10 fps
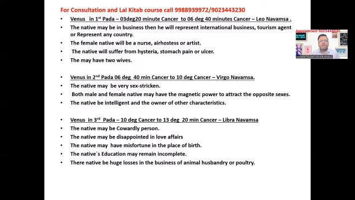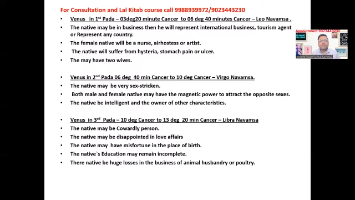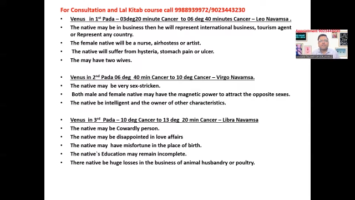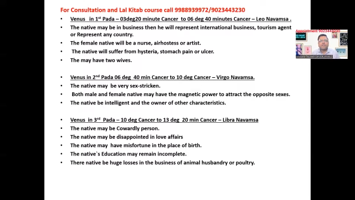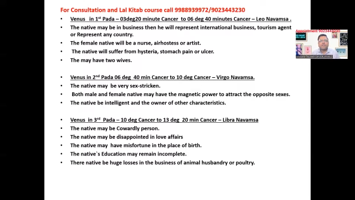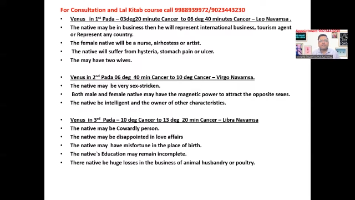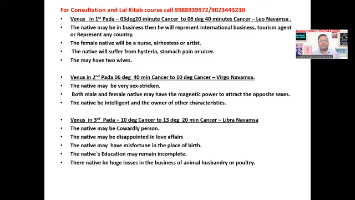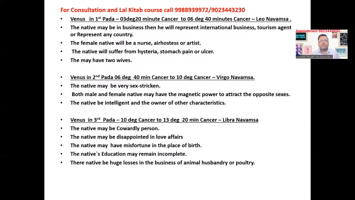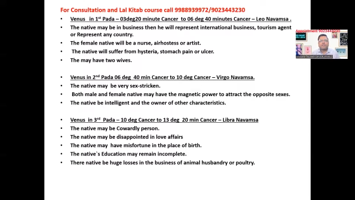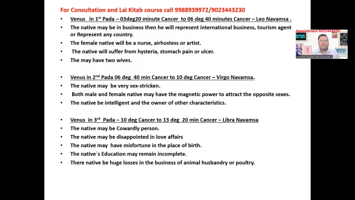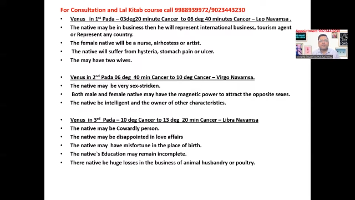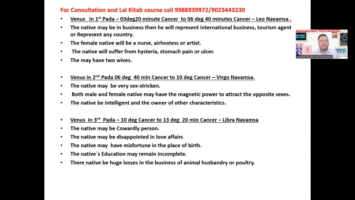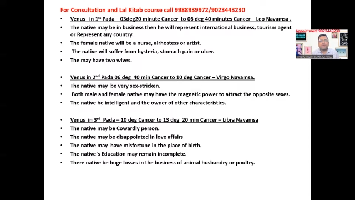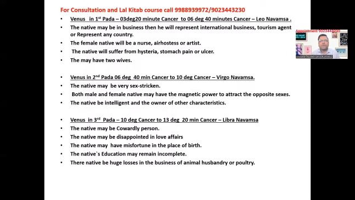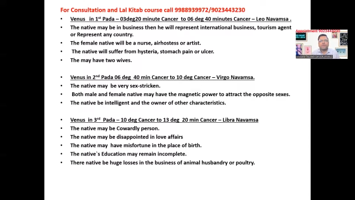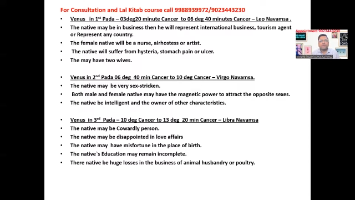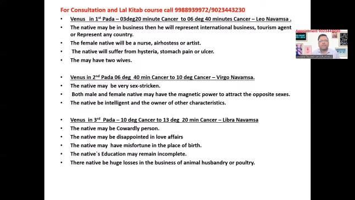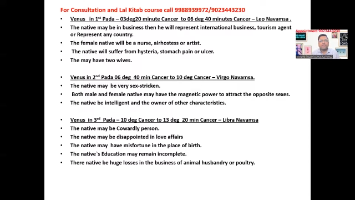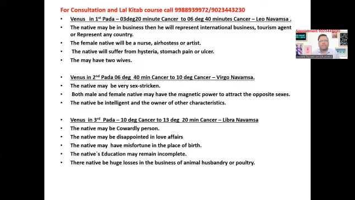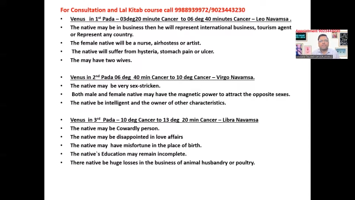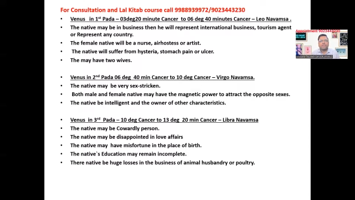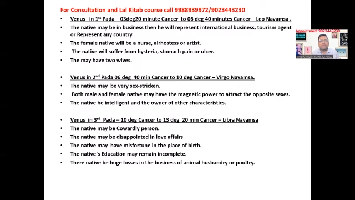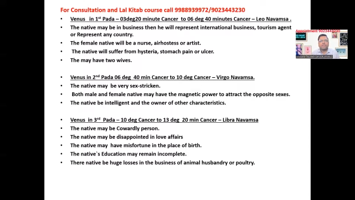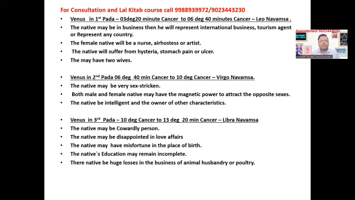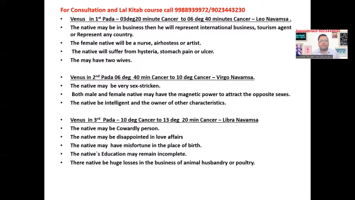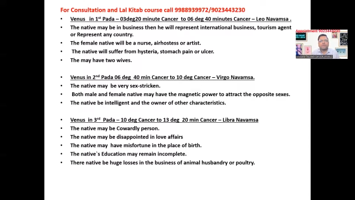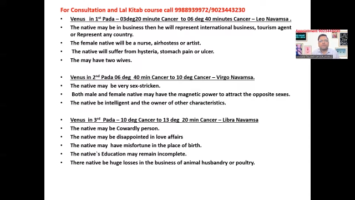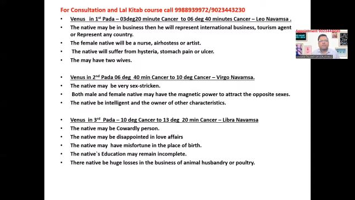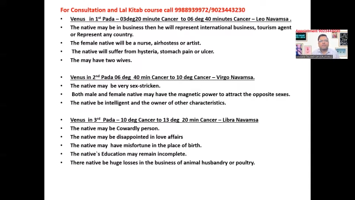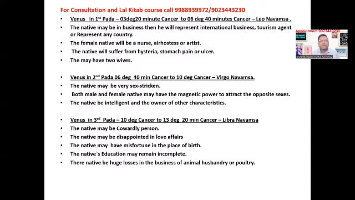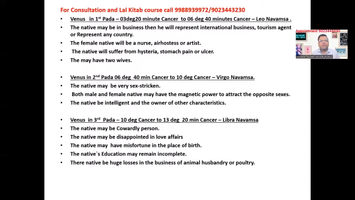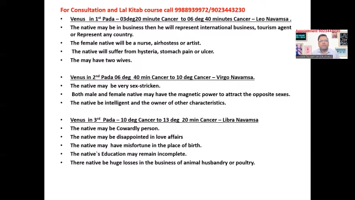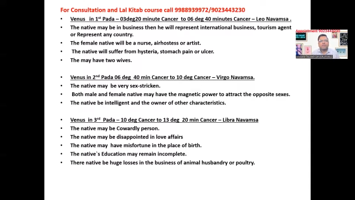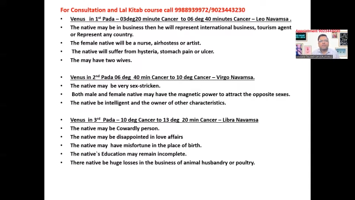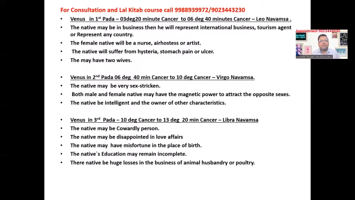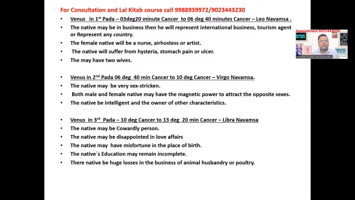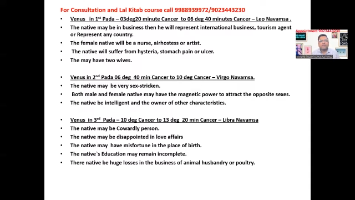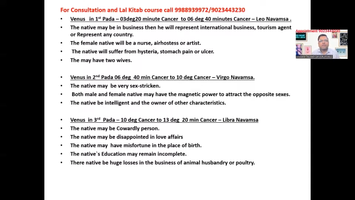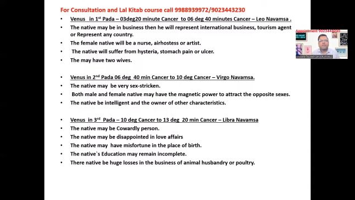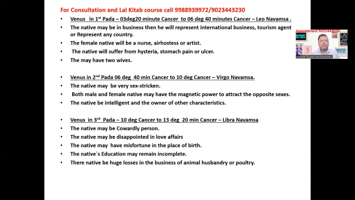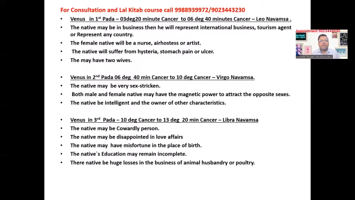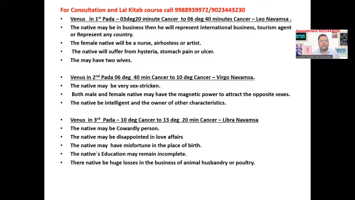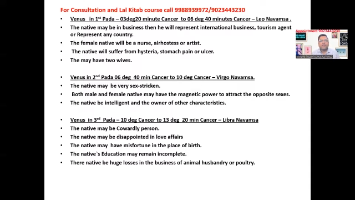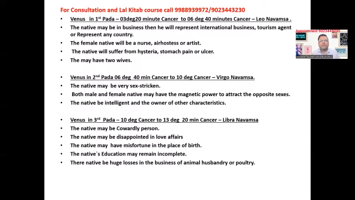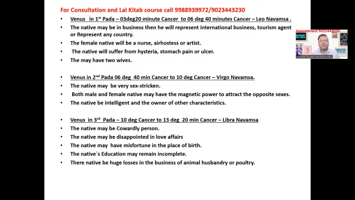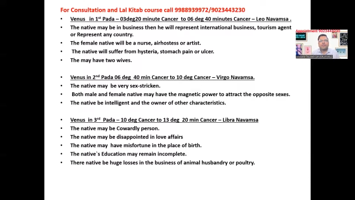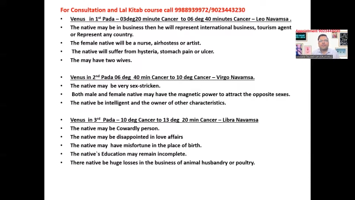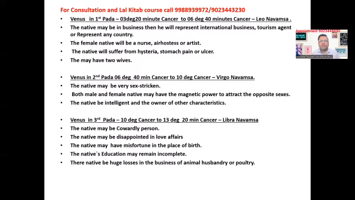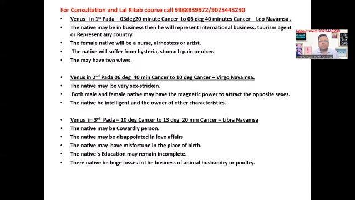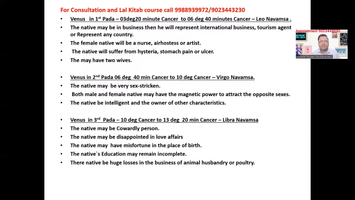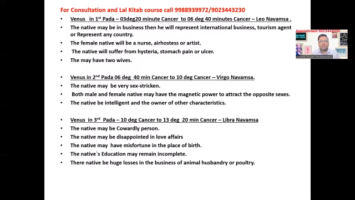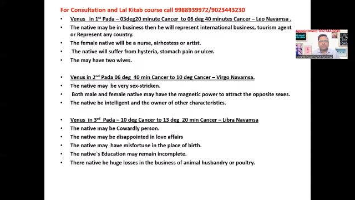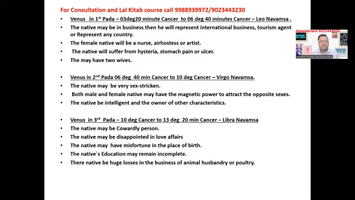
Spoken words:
Nobody's mouth can be seen.